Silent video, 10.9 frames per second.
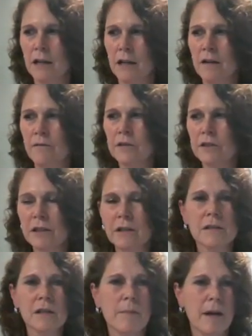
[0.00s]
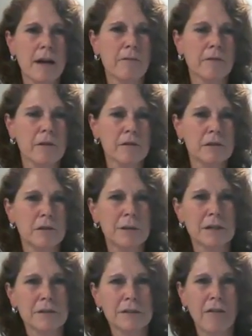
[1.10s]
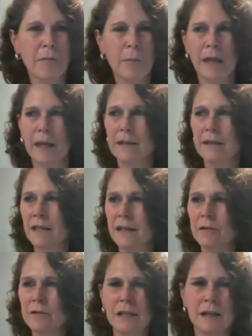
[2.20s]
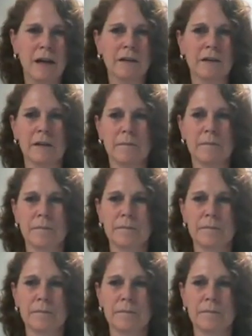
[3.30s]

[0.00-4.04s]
And if you're still sleepy after those do-it-yourself plans, then go see a doctor.